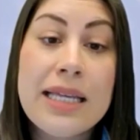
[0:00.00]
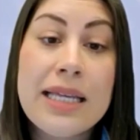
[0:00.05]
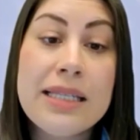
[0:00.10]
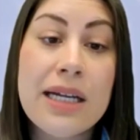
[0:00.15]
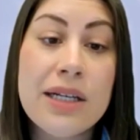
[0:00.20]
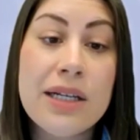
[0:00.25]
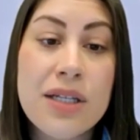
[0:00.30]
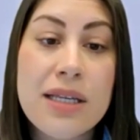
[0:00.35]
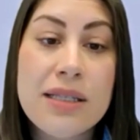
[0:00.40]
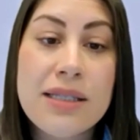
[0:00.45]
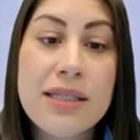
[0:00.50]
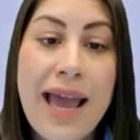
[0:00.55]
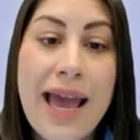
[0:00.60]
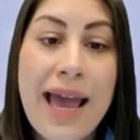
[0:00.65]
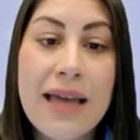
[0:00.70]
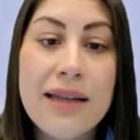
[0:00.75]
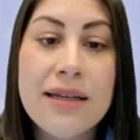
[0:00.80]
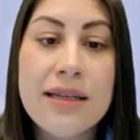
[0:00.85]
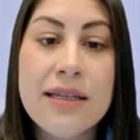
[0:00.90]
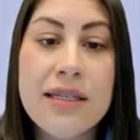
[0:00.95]
such as
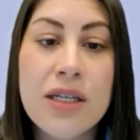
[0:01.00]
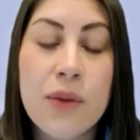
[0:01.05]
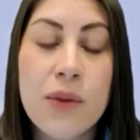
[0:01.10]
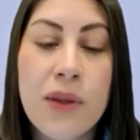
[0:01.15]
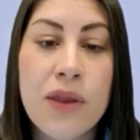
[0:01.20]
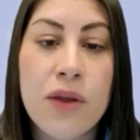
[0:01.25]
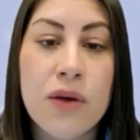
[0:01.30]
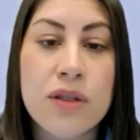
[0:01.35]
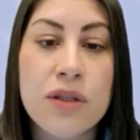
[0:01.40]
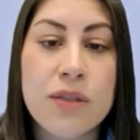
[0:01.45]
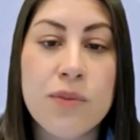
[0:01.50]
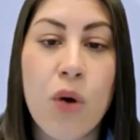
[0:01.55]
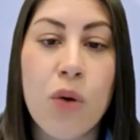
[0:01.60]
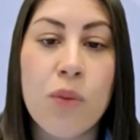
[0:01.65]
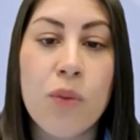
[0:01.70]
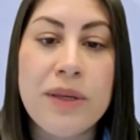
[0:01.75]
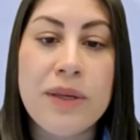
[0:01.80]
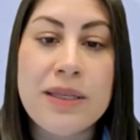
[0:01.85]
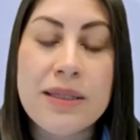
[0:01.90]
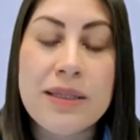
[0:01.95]
how to deal with your
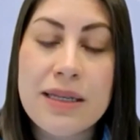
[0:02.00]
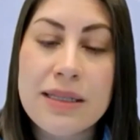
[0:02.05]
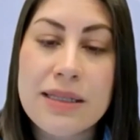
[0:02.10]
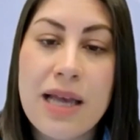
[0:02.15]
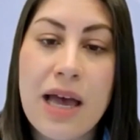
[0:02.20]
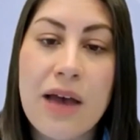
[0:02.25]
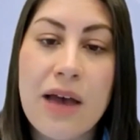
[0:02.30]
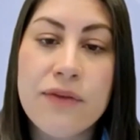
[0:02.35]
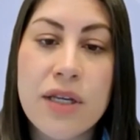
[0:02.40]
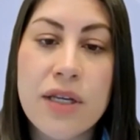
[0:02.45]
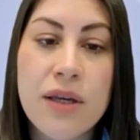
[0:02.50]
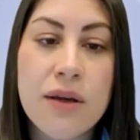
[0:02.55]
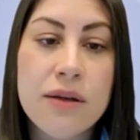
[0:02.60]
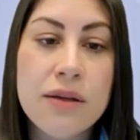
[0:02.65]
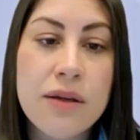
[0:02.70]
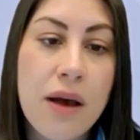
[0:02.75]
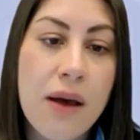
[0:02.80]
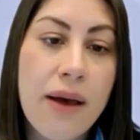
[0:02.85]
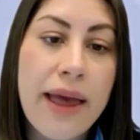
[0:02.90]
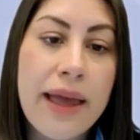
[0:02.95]
small business after you
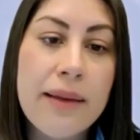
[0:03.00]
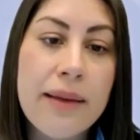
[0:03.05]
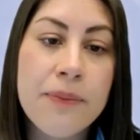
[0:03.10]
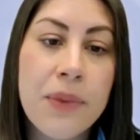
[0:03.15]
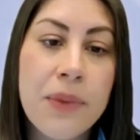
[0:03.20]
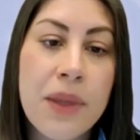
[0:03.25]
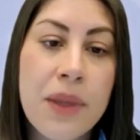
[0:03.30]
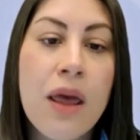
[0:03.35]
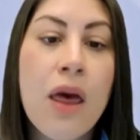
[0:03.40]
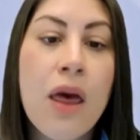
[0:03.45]
die,